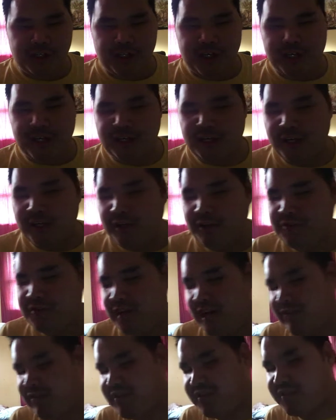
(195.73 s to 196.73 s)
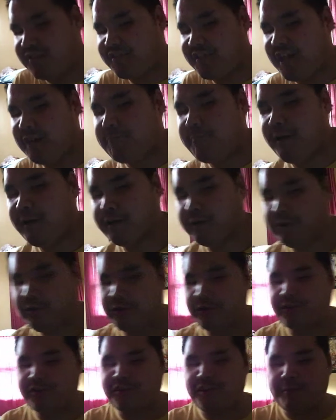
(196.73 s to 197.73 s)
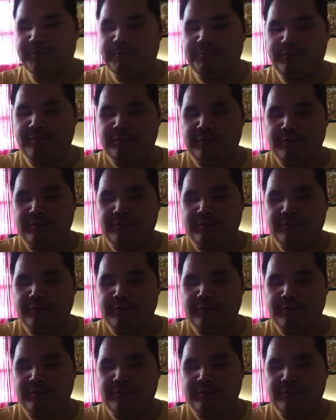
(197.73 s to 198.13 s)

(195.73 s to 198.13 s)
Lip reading: And I also have a sustain pedal hooked up.